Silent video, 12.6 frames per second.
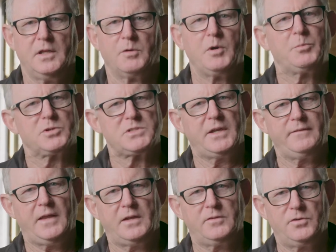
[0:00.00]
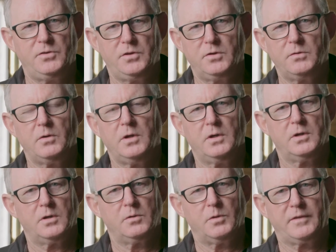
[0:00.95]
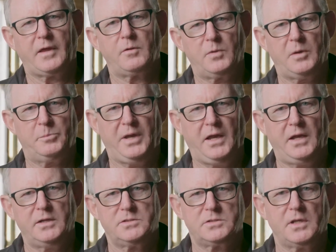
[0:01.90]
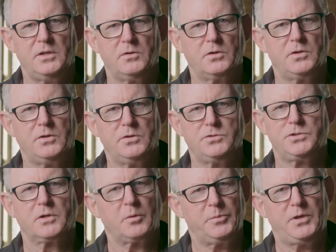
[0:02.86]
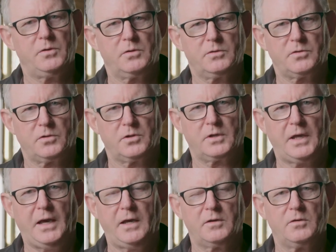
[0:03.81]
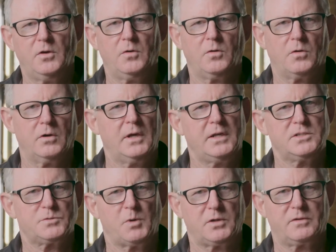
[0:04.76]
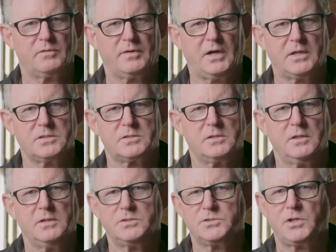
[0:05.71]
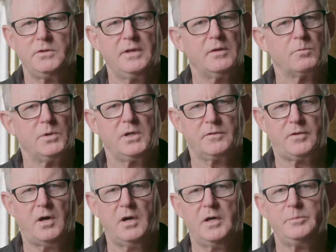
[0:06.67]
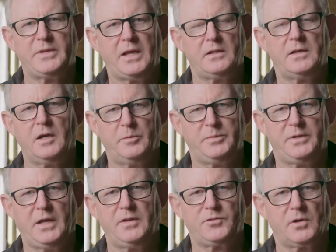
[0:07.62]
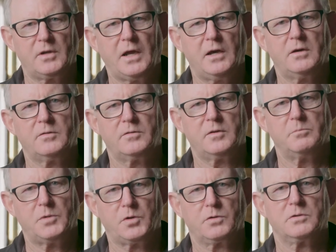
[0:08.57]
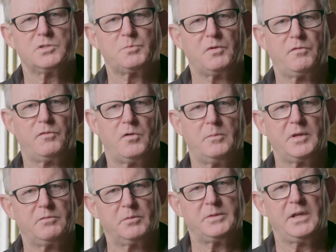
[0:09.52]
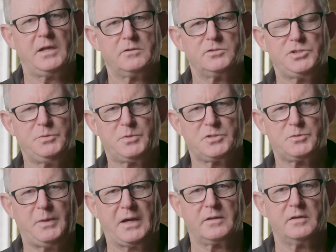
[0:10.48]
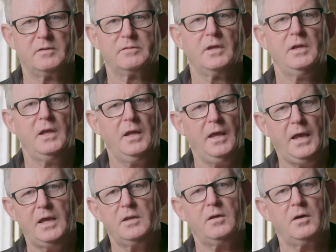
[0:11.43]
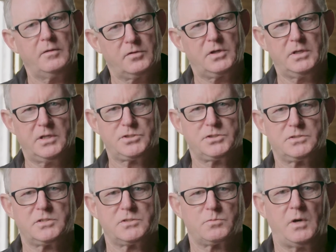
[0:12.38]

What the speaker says: We present that to you with a web page that you can use your computer to look at or any smart device. So you get real-time daily updates on how the motor is performing from an energy perspective and other conditions as